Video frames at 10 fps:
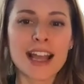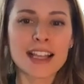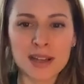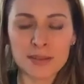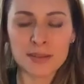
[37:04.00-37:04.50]

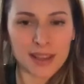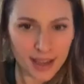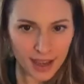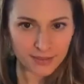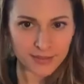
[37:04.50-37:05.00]
That's when it
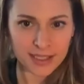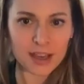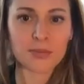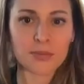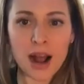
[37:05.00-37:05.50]
becomes
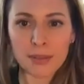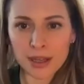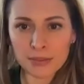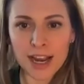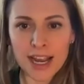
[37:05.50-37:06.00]
a
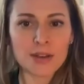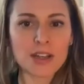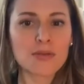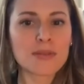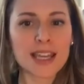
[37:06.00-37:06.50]
problem, right?
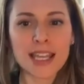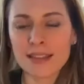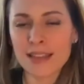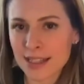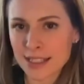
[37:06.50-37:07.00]
We don't
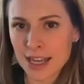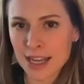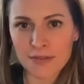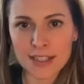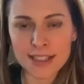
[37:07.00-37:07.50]
need that
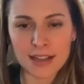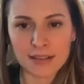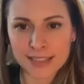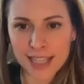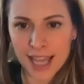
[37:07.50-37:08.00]
stuff every
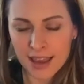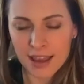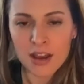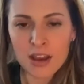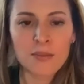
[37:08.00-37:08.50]
single
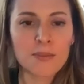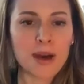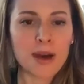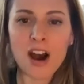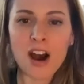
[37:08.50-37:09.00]
day,
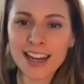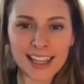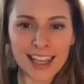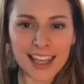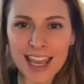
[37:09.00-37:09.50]
but
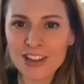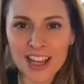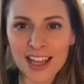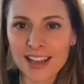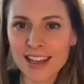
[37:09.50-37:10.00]
on
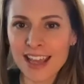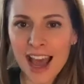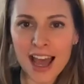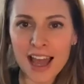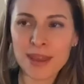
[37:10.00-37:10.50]
occasion,
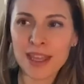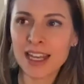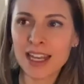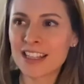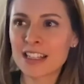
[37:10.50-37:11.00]
yeah. I
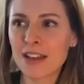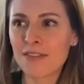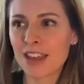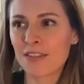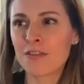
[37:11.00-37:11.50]
mean, if it's
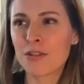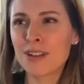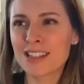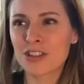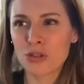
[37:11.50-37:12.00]
giving,
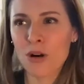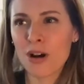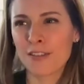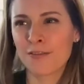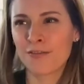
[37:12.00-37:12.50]
food is
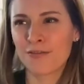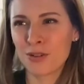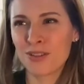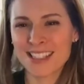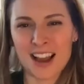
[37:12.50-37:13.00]
joy.
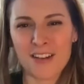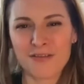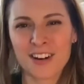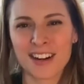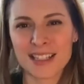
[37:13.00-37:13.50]
Food is
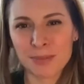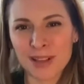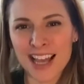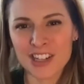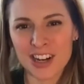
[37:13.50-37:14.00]
comfort, it's
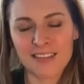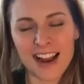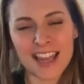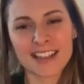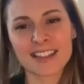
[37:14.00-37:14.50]
pleasure,
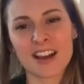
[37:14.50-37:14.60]
right?